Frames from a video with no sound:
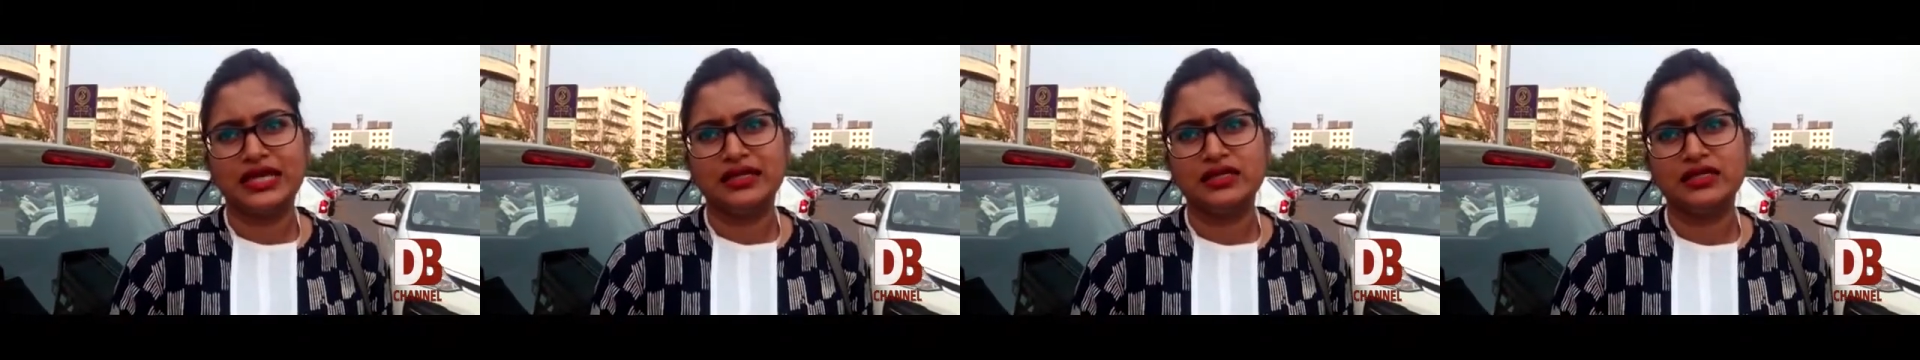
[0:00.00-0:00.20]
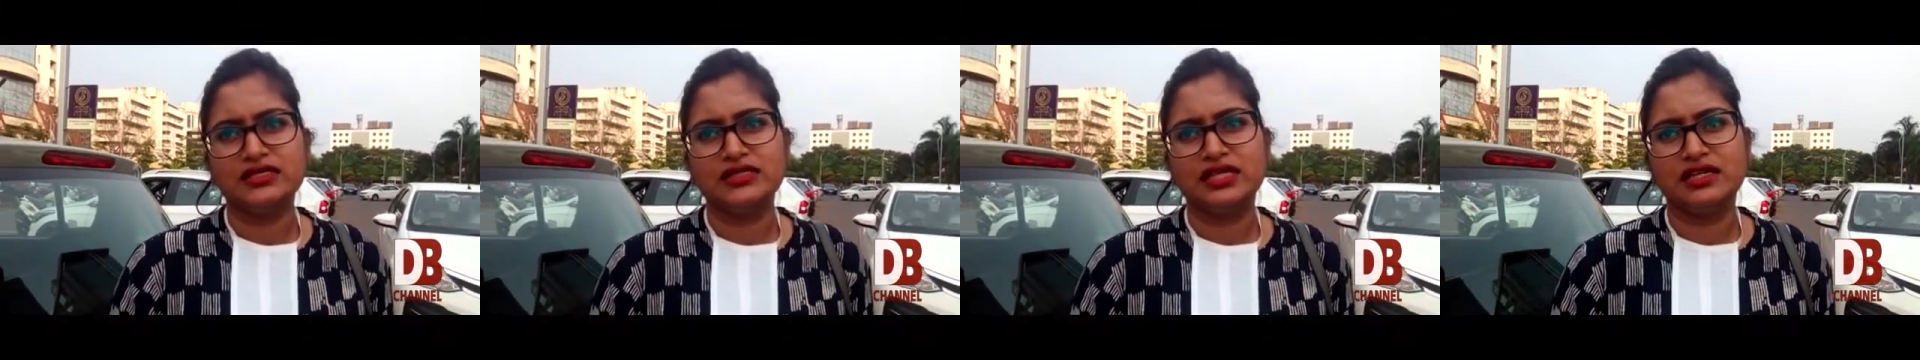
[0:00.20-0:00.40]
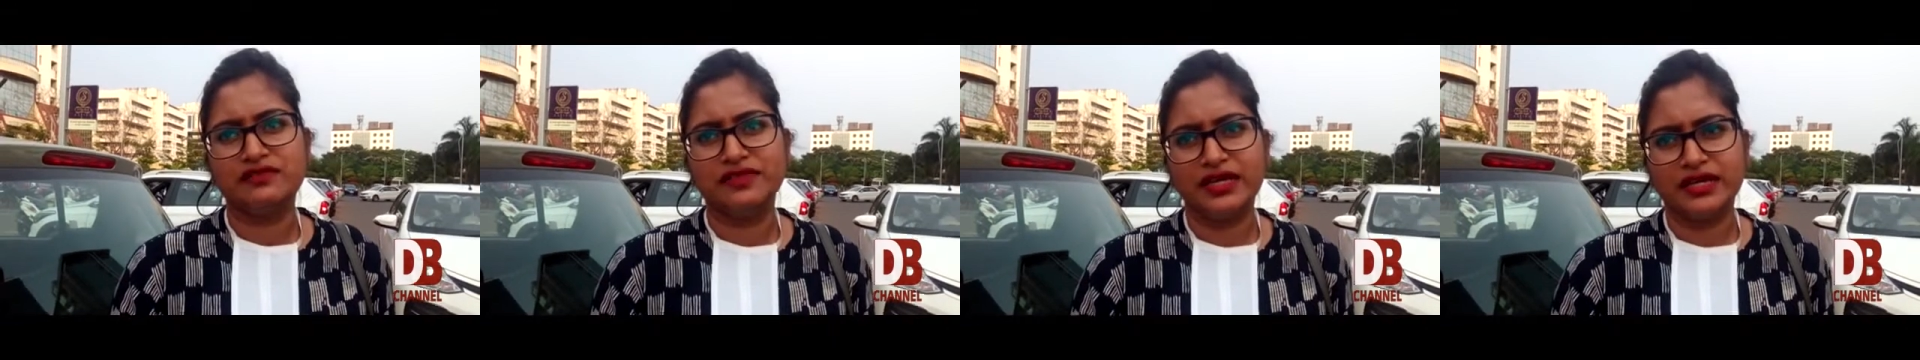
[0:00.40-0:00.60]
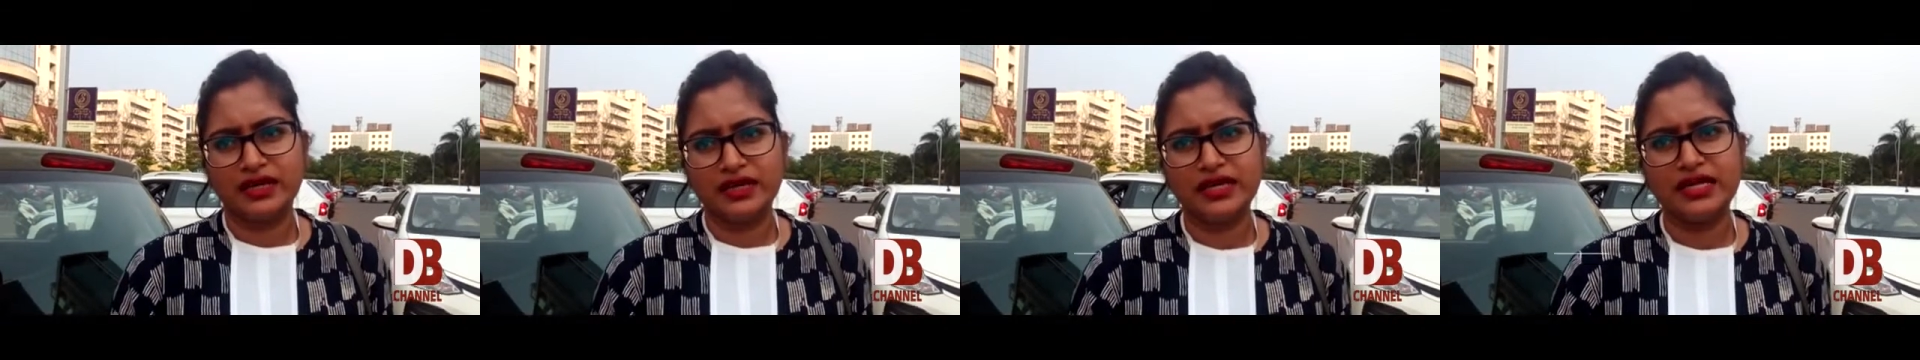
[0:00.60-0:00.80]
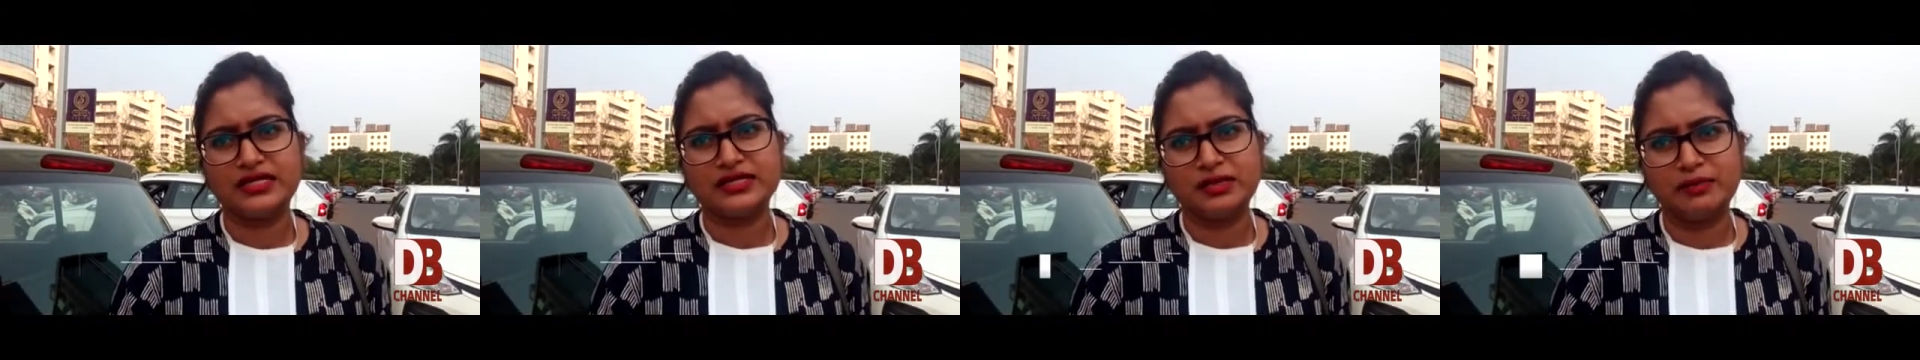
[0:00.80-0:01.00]
Kenneth
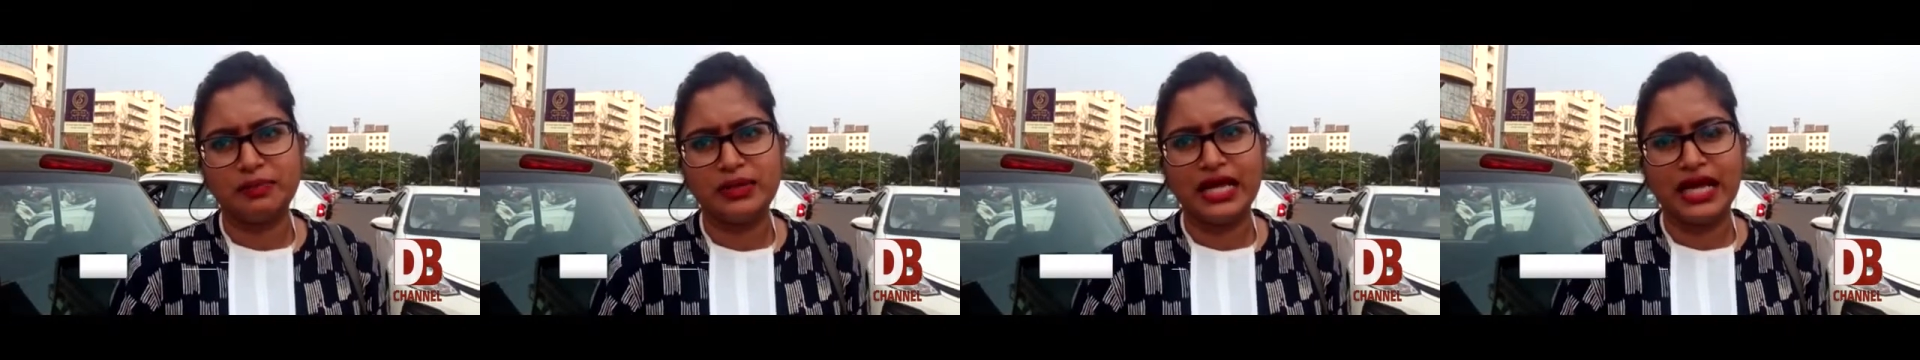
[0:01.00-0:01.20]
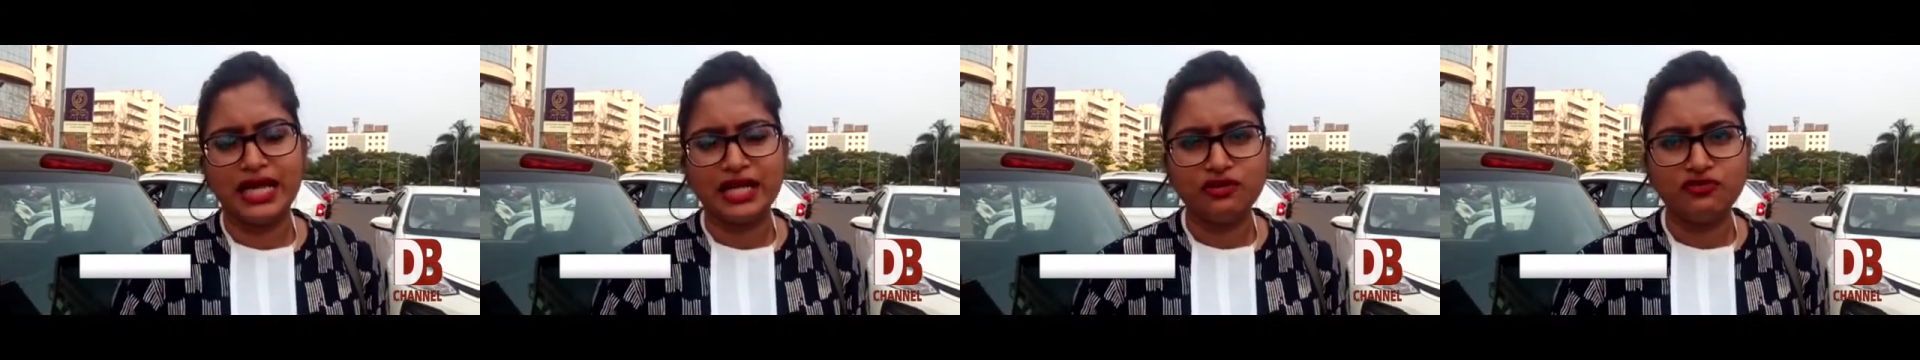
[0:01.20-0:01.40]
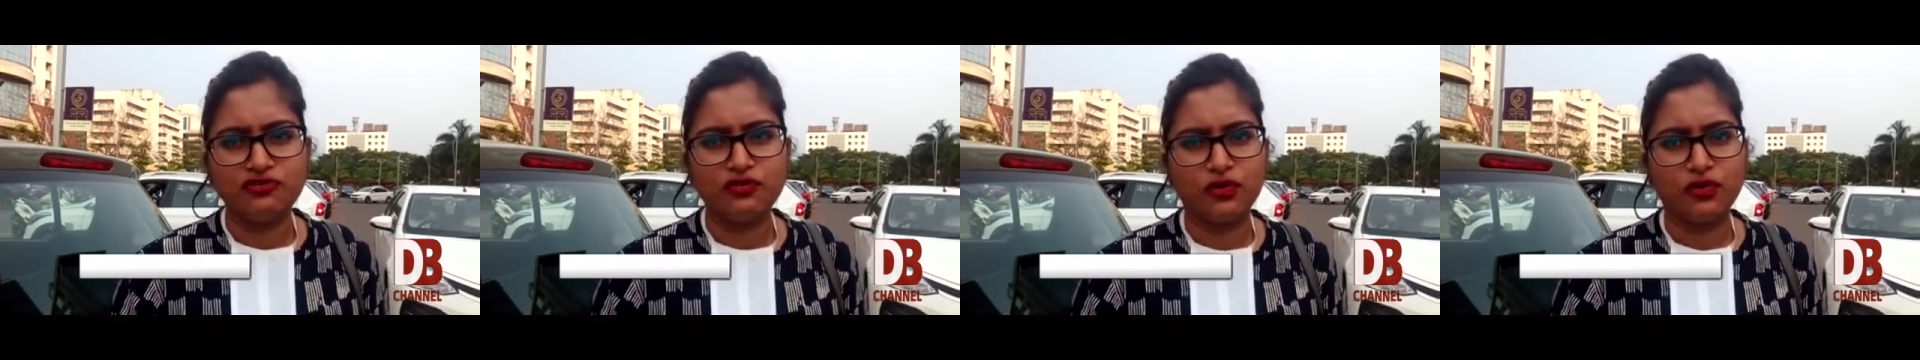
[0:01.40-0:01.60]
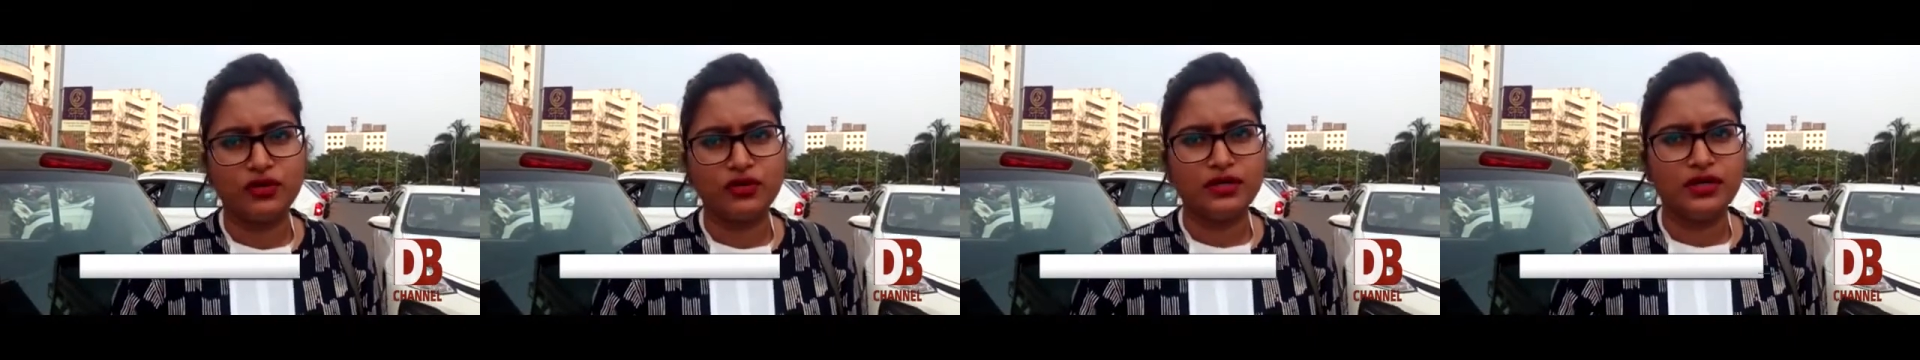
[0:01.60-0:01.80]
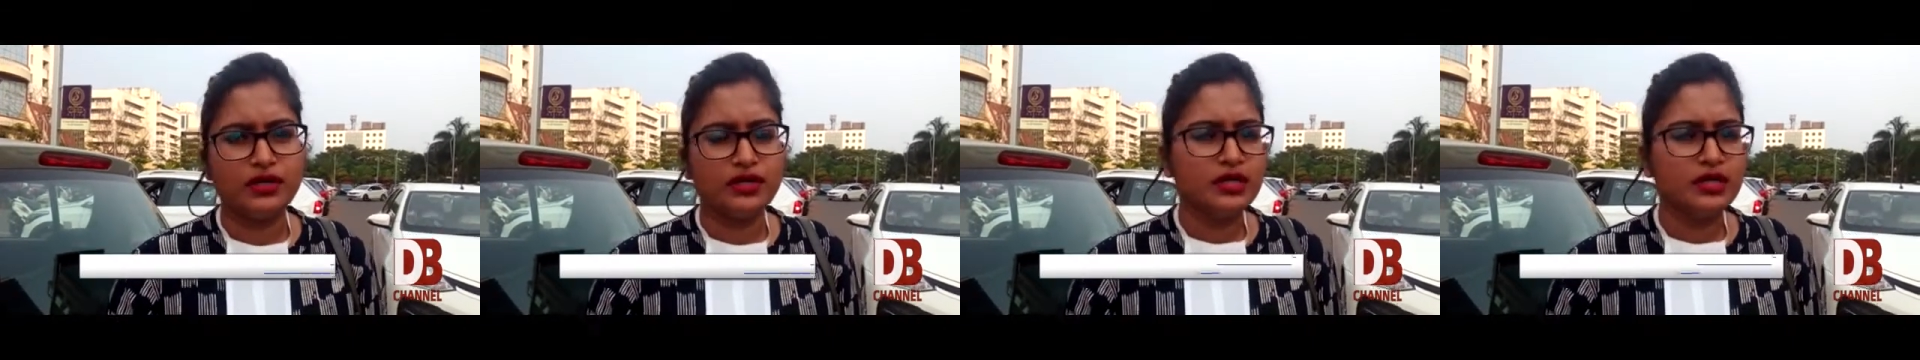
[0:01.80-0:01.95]
Silveira has applied for